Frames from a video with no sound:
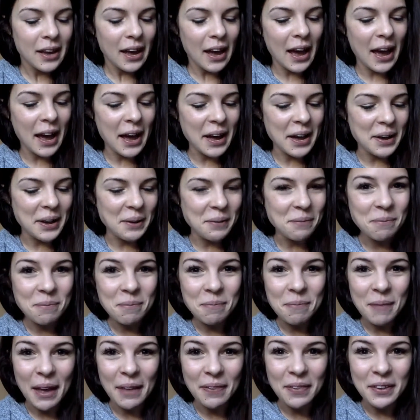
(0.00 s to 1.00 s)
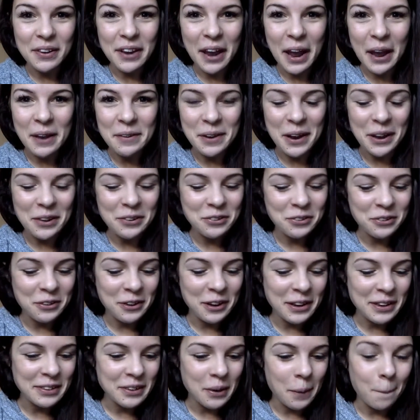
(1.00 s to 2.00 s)
the Thai
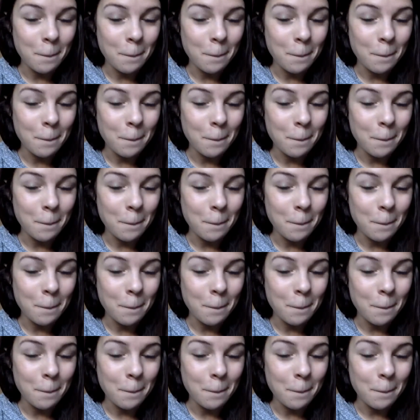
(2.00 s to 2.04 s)
restaurant.